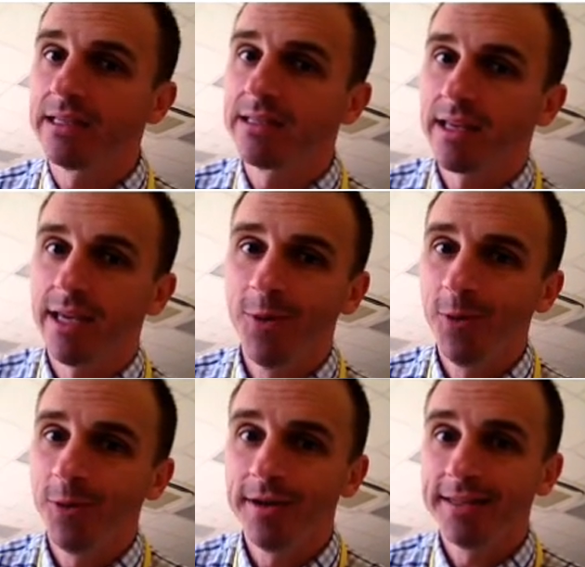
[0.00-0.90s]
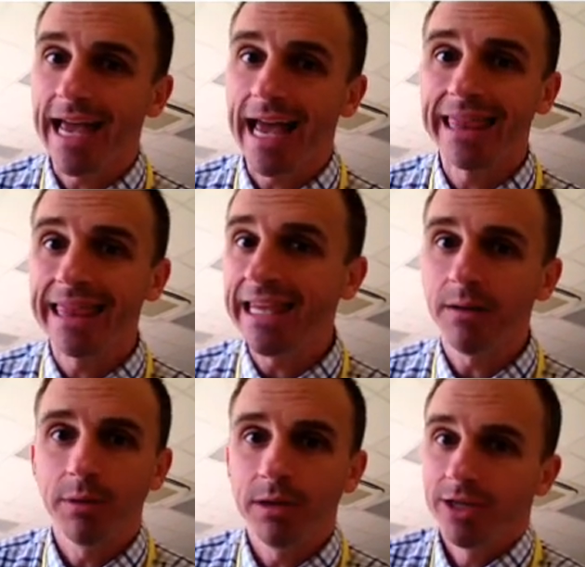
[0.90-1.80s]
It's the key word is I
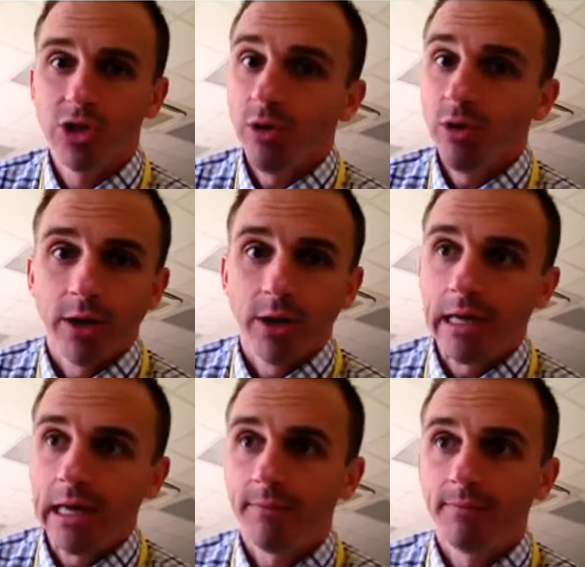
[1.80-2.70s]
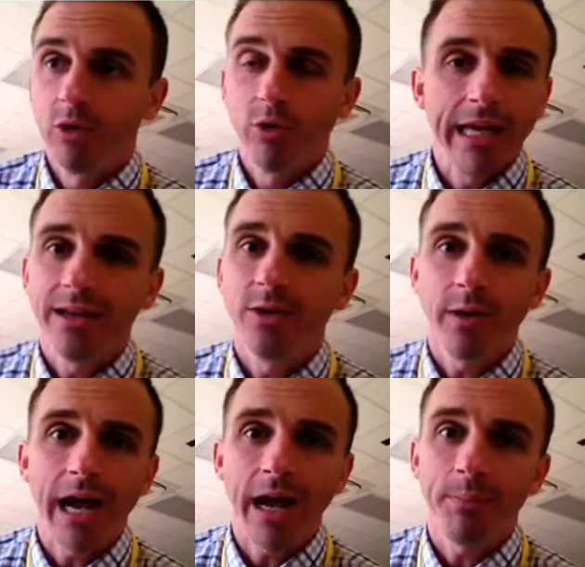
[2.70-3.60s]
think because you don't know yet. You can't do
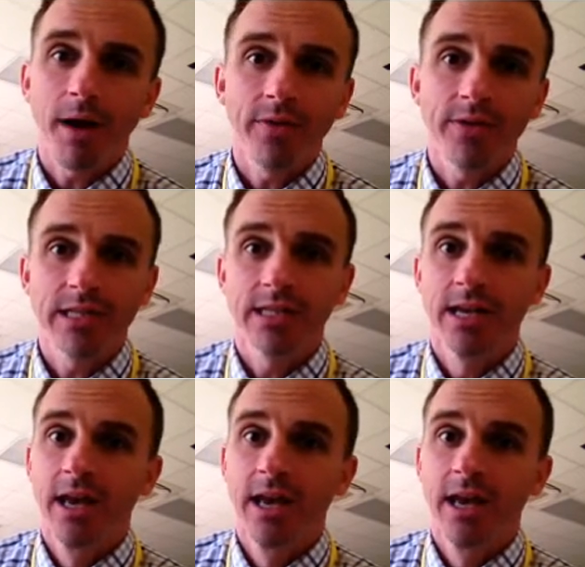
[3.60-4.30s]
a hypothesis